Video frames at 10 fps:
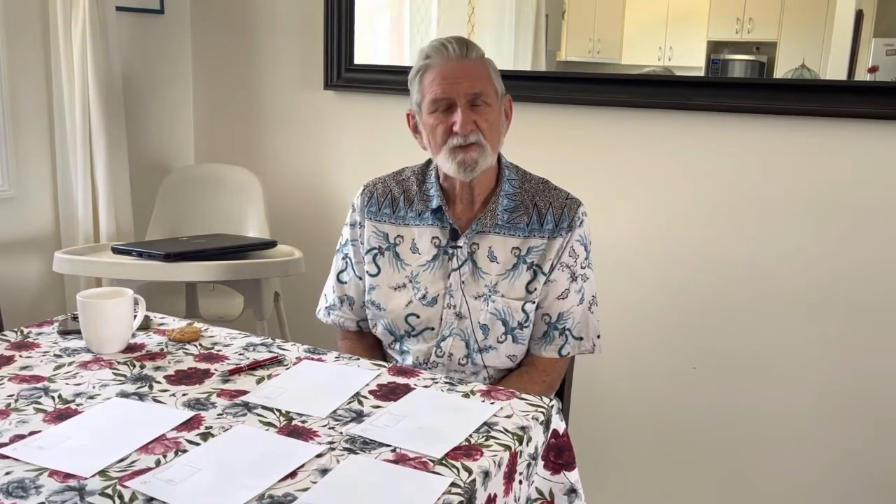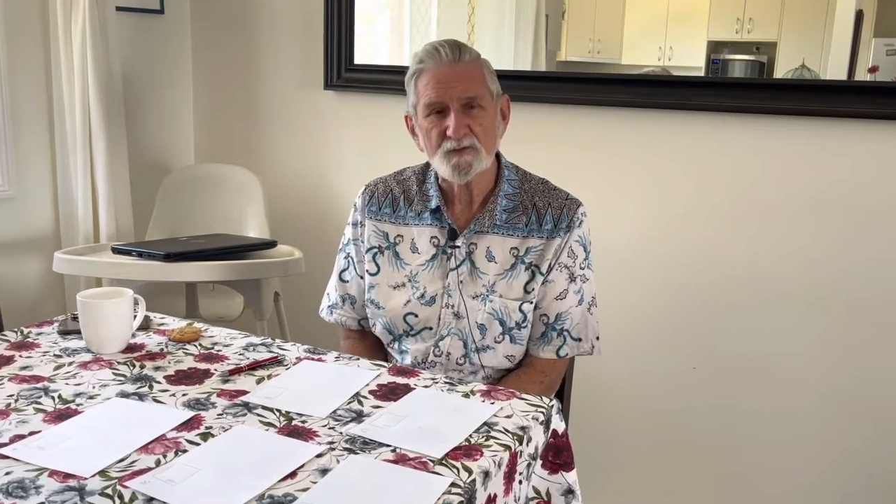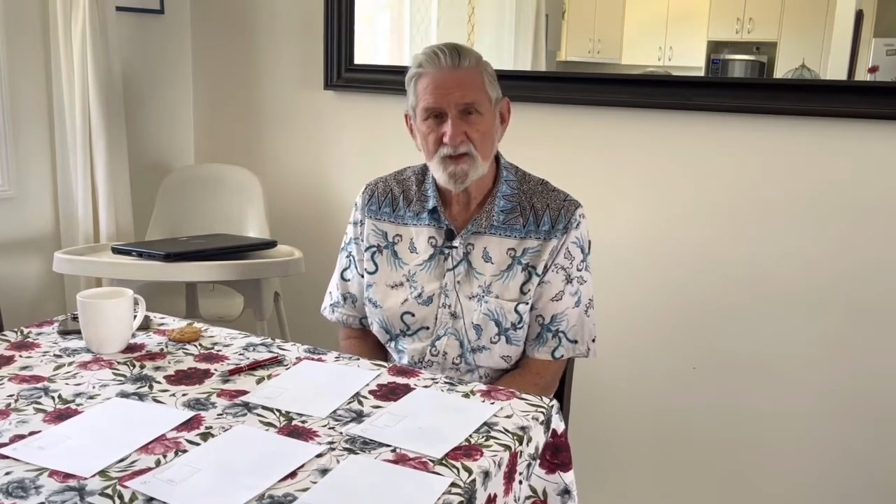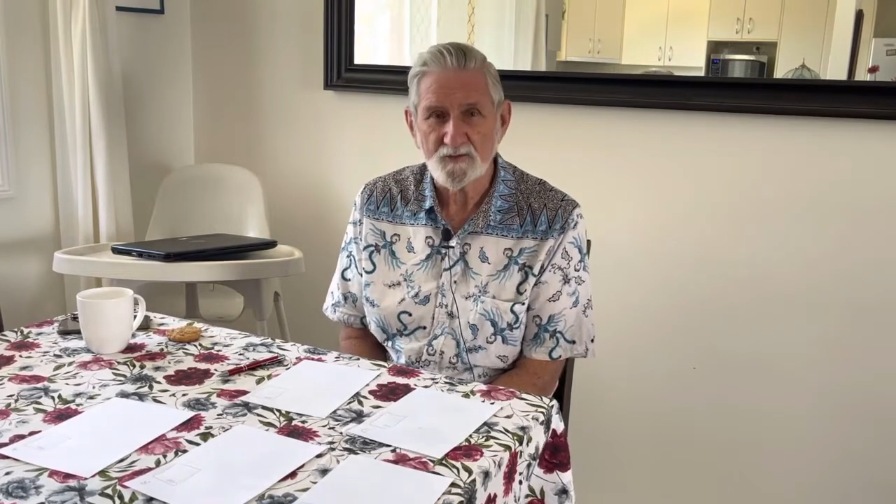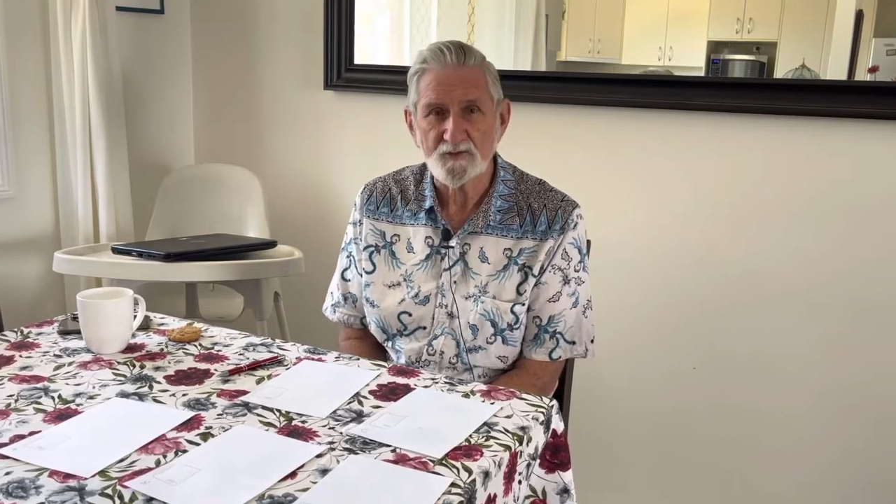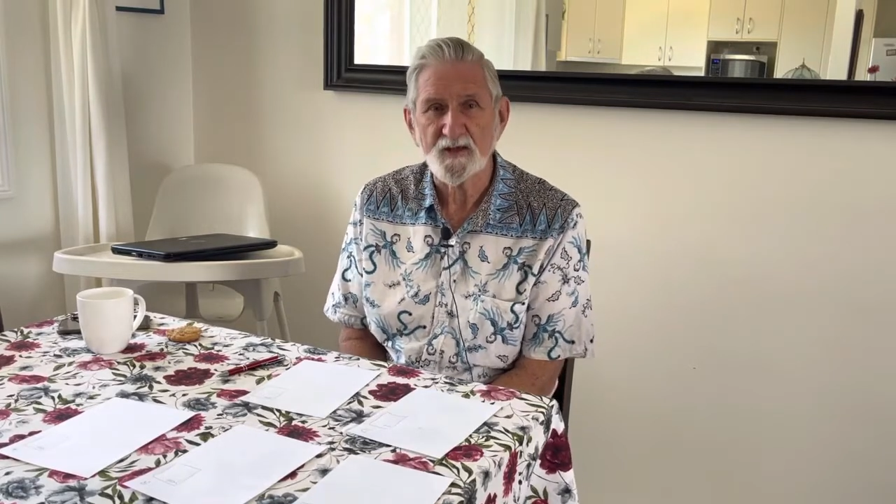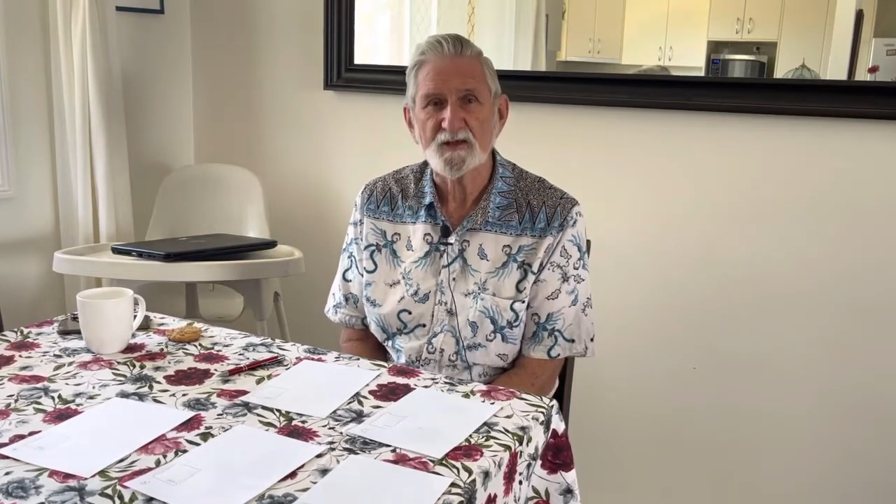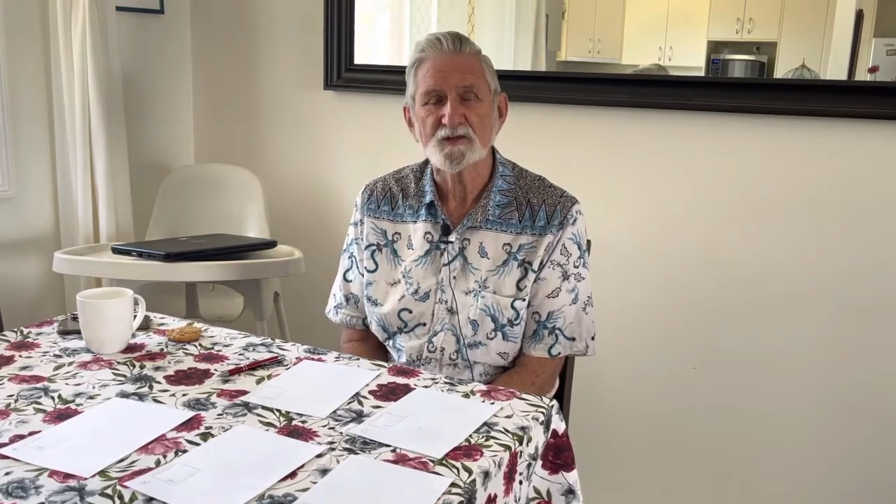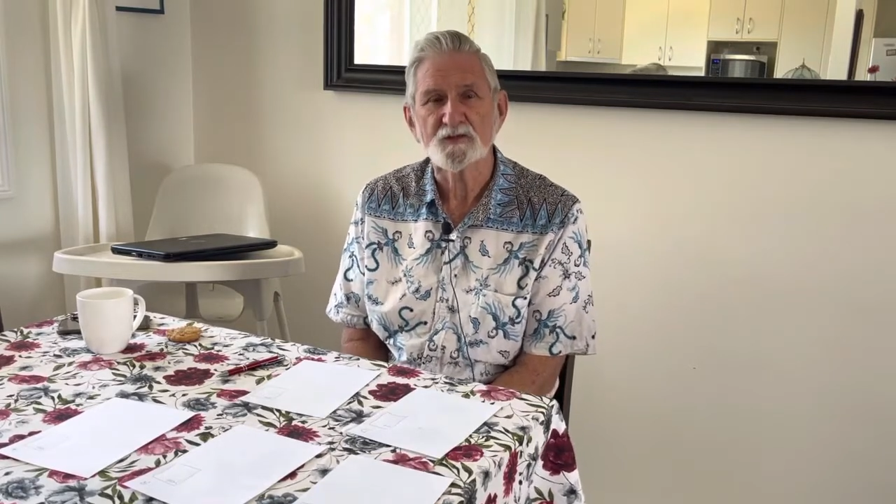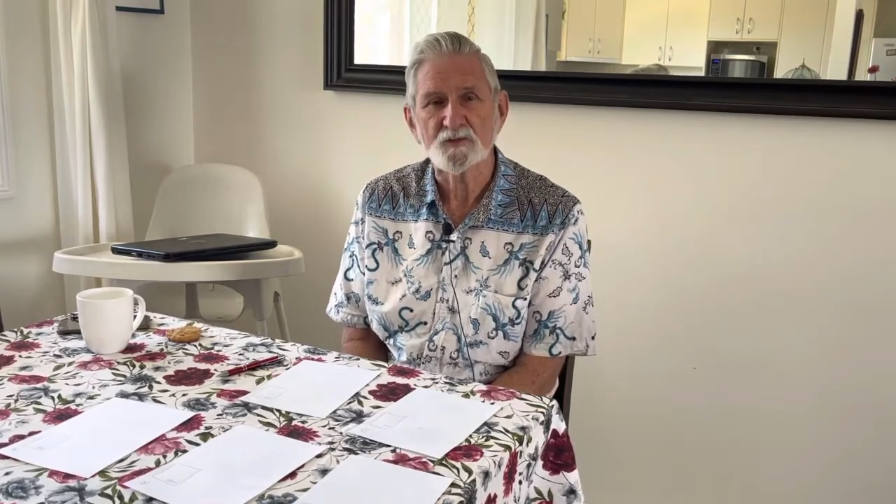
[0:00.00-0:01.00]

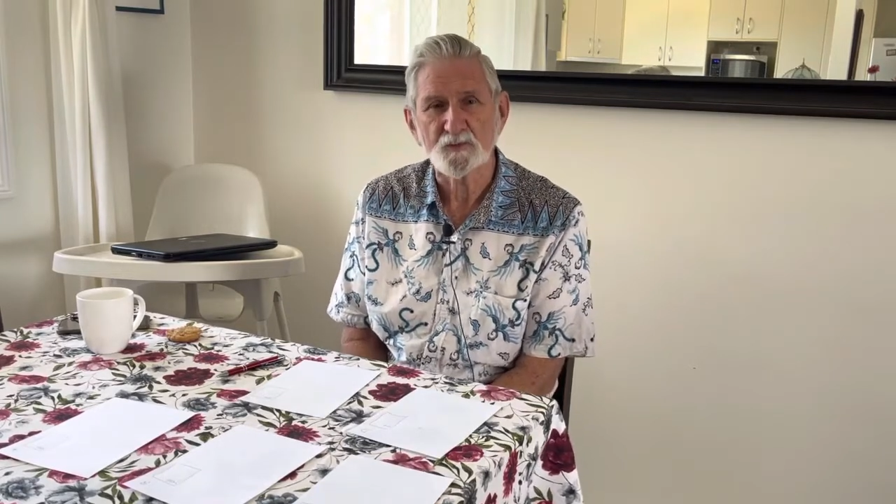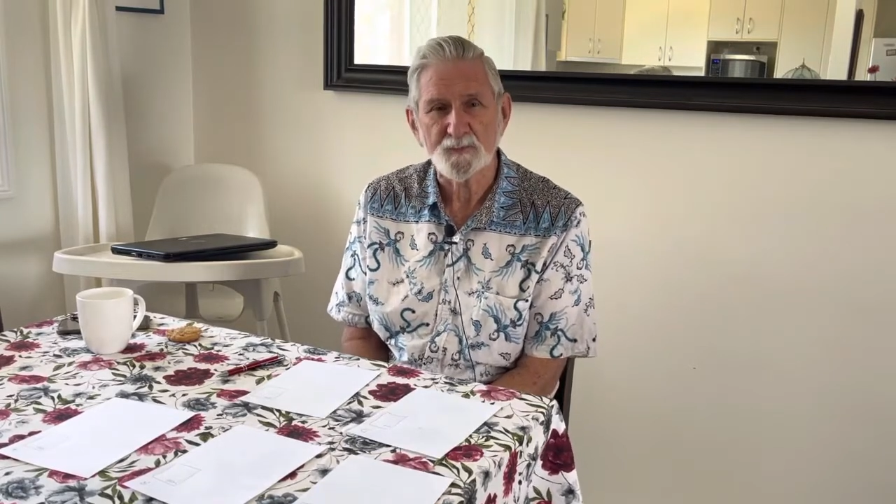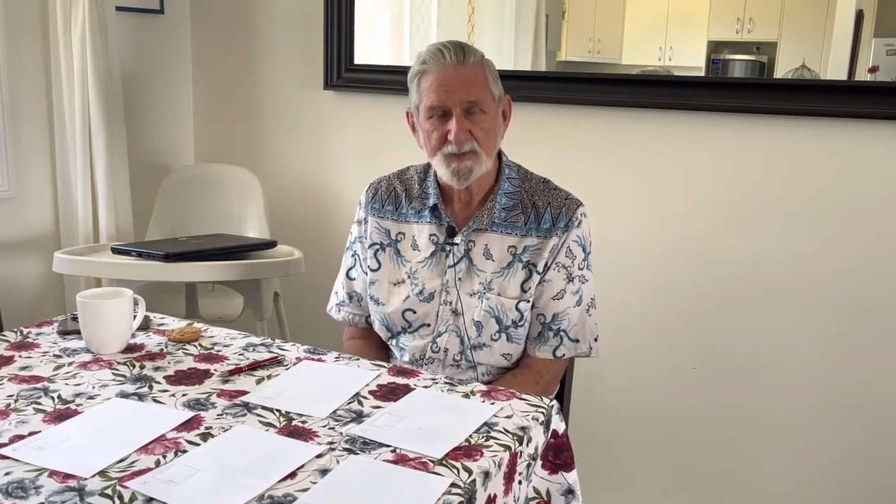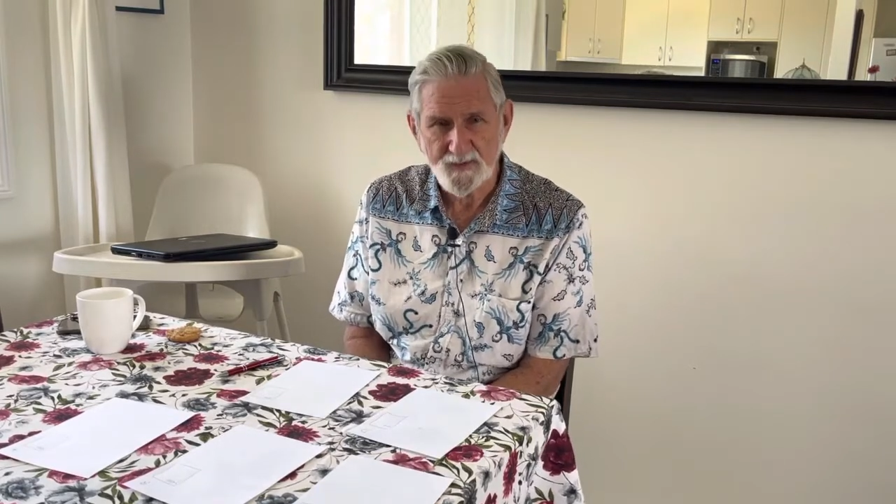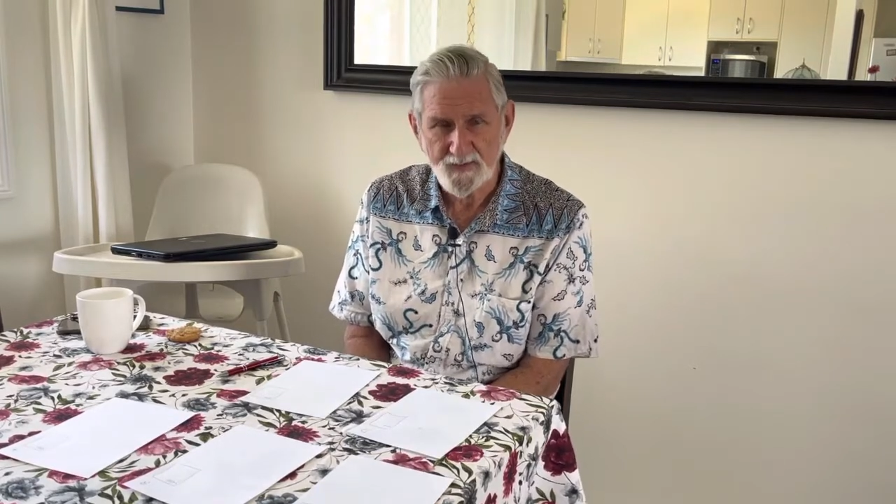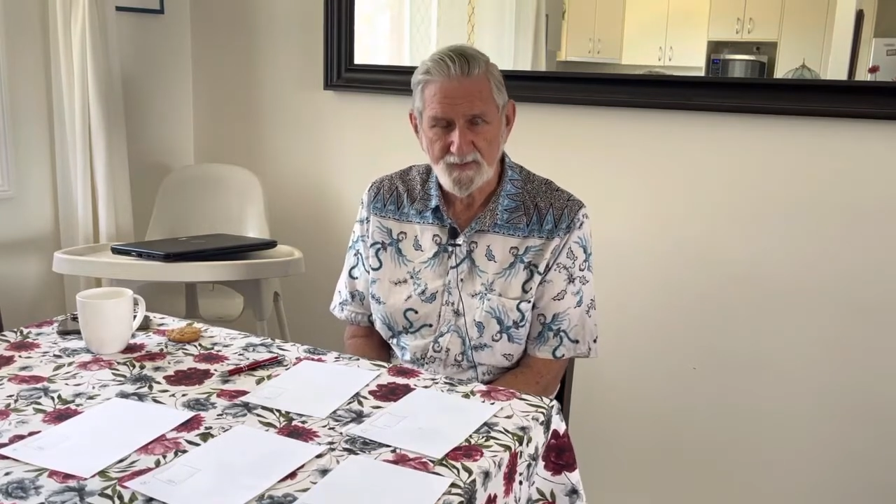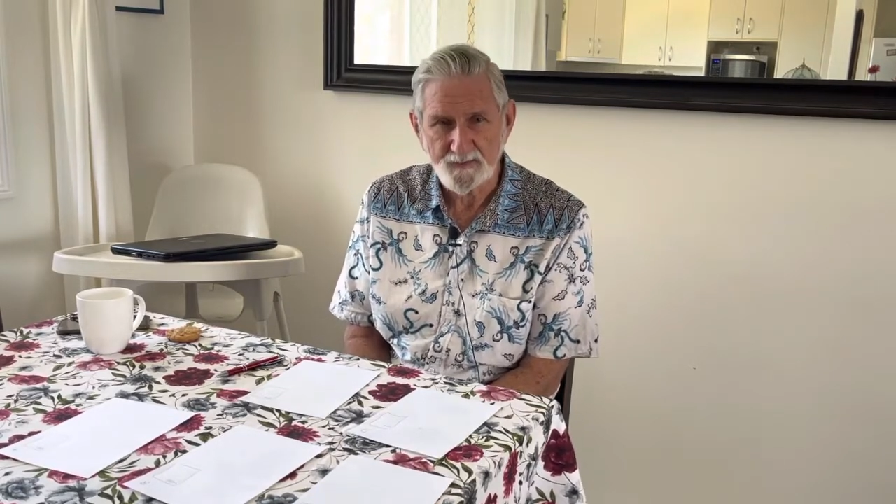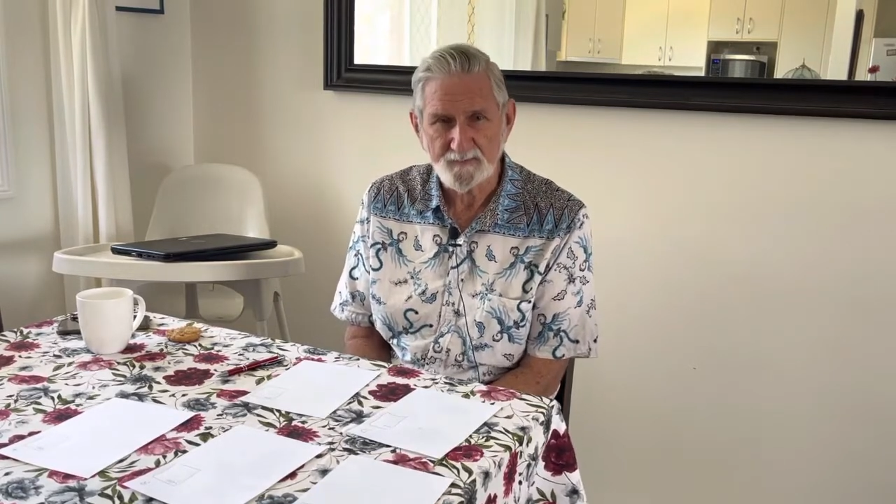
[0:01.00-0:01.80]
translations would be needed,